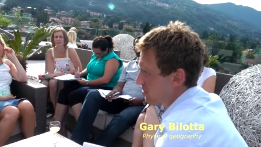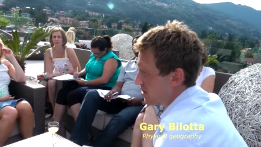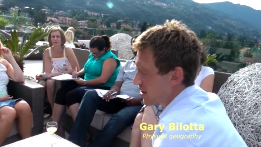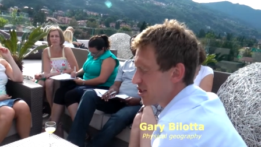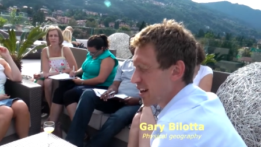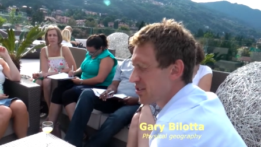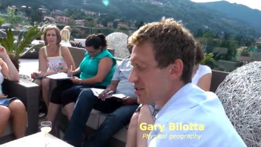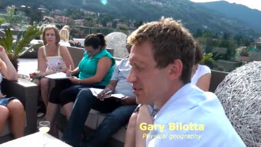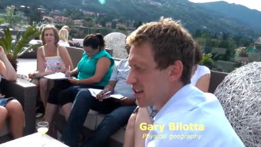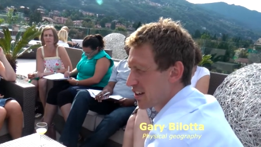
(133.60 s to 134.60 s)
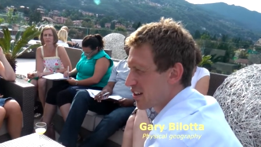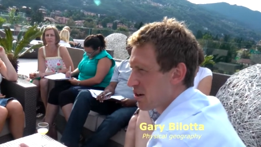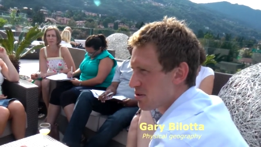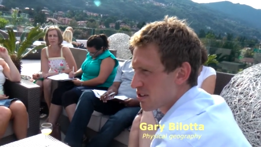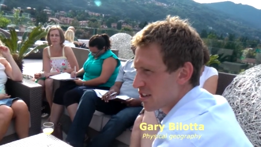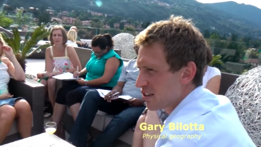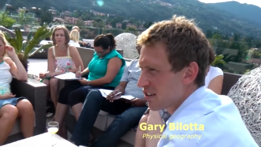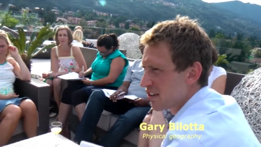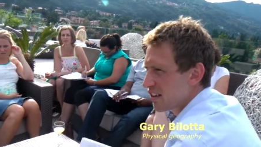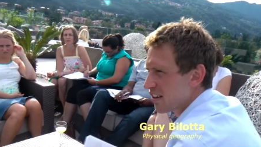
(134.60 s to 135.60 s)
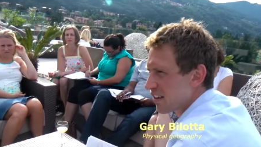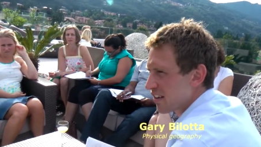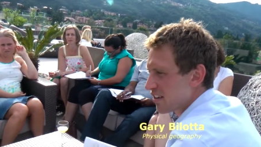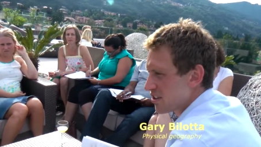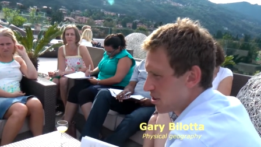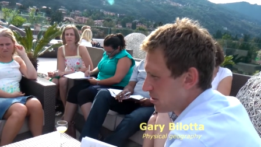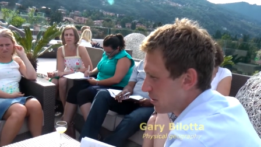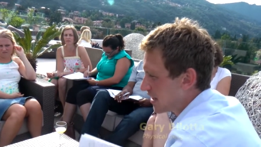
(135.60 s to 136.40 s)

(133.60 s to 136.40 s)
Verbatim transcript: of Research Council funding goes to to